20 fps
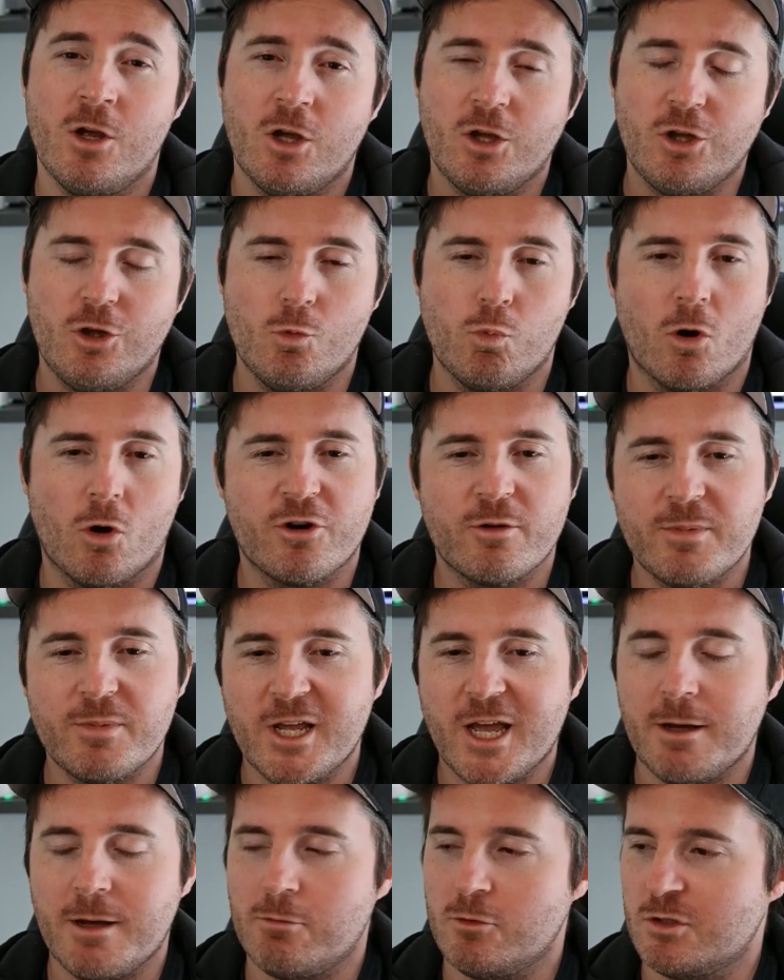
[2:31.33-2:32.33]
you want to be
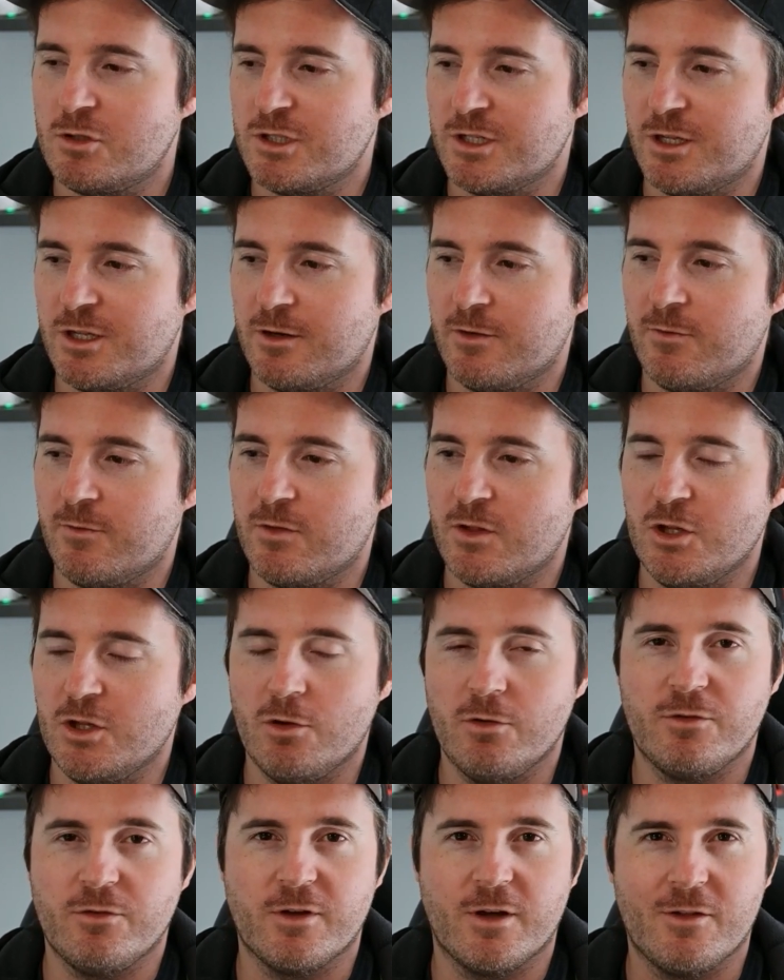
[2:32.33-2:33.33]
able to give the
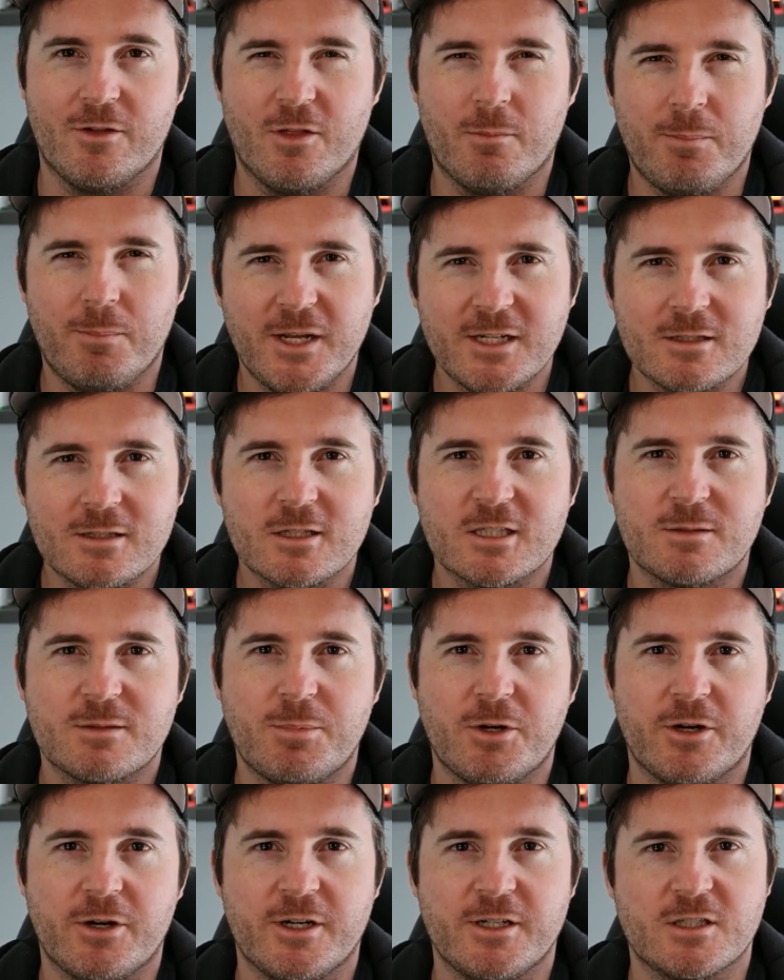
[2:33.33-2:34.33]
user the best
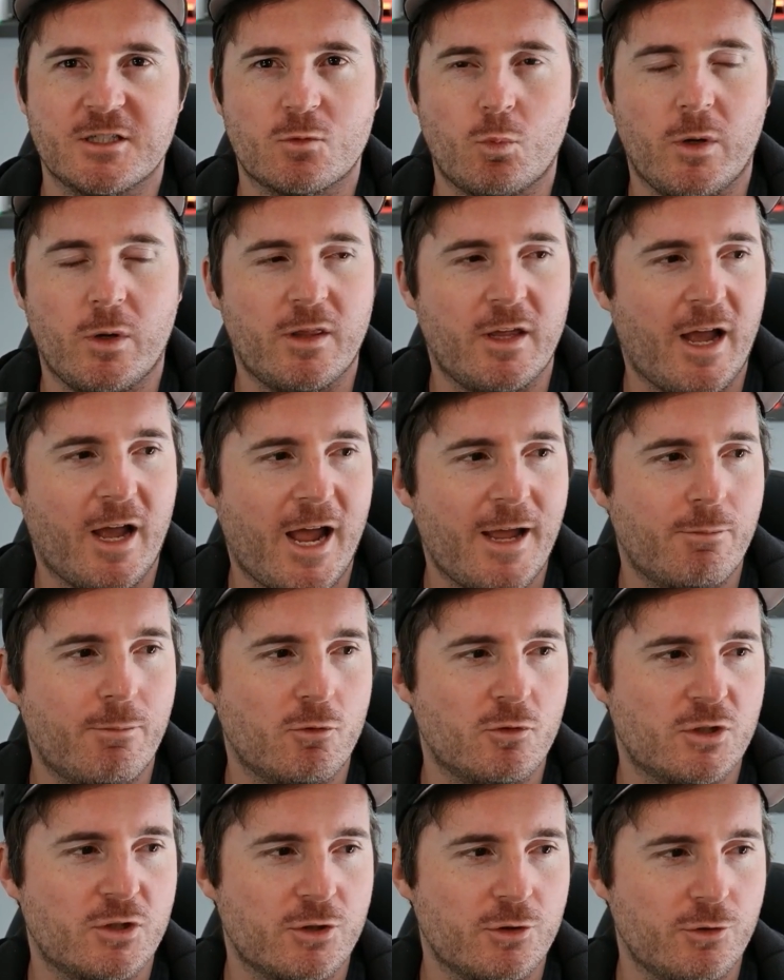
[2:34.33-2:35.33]
experience where they're able
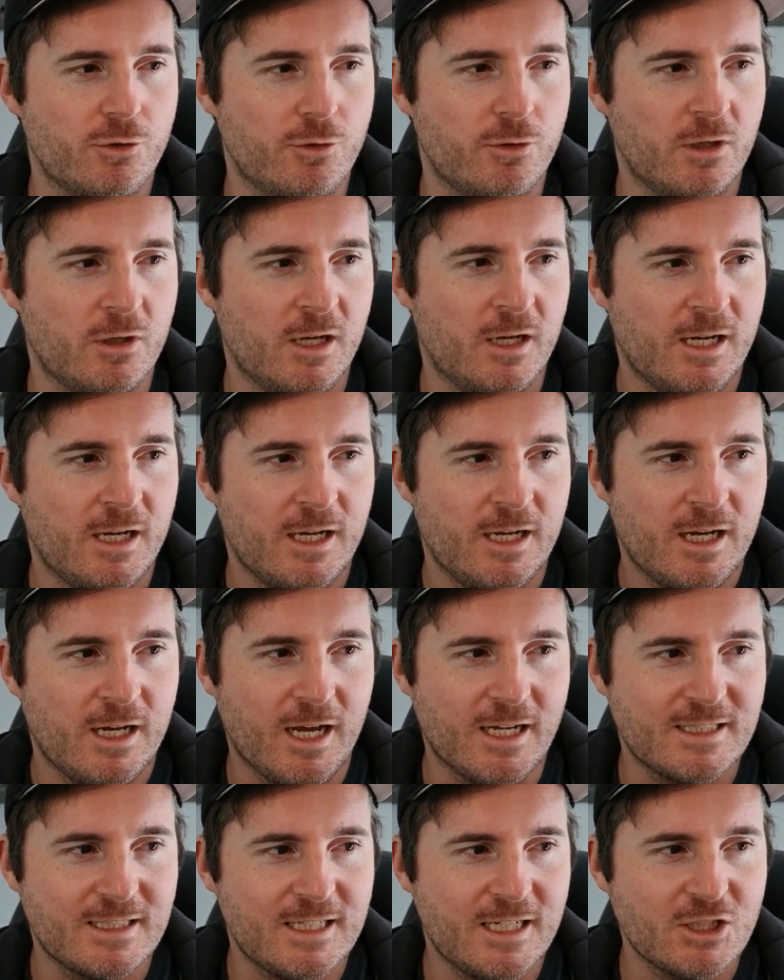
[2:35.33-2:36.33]
to
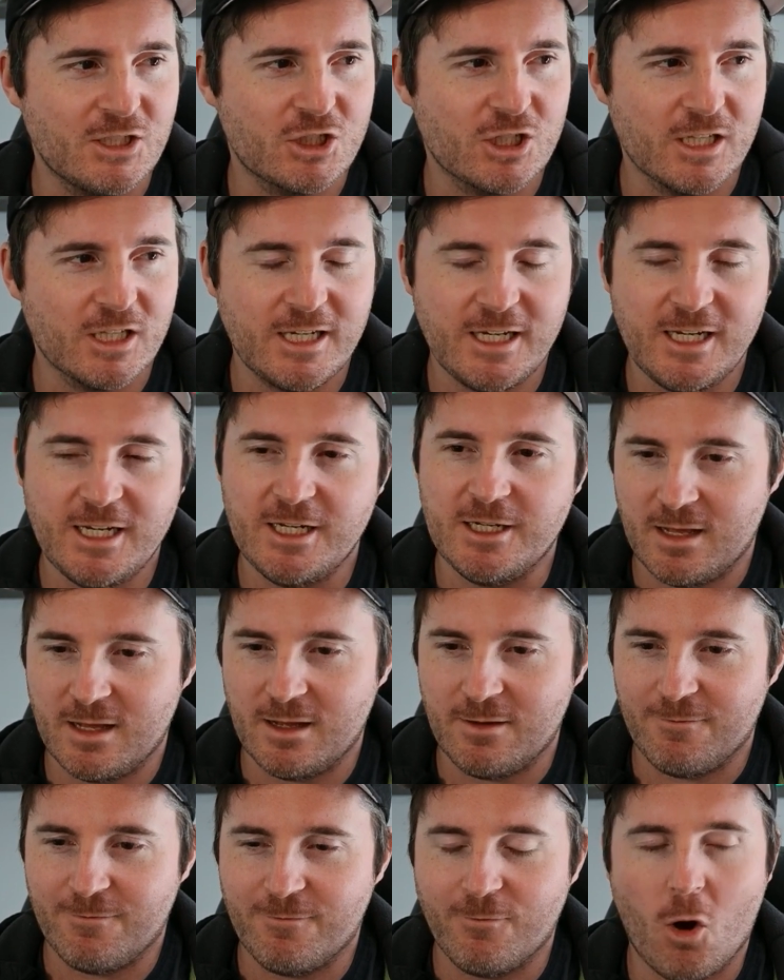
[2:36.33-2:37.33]
essentially
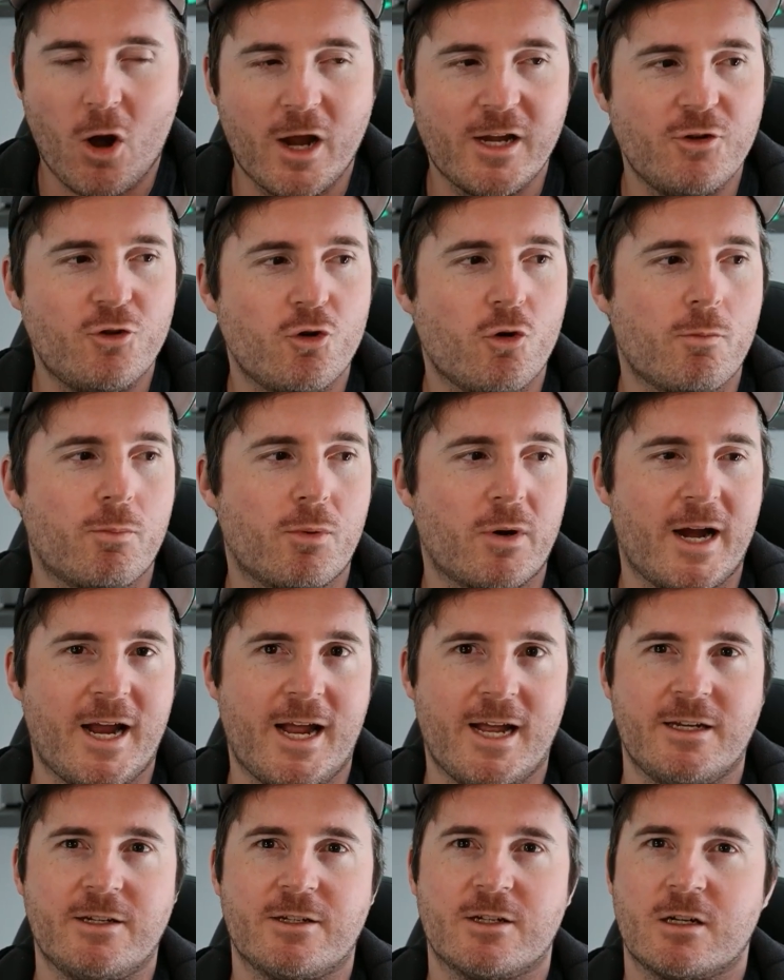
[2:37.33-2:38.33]
find your brand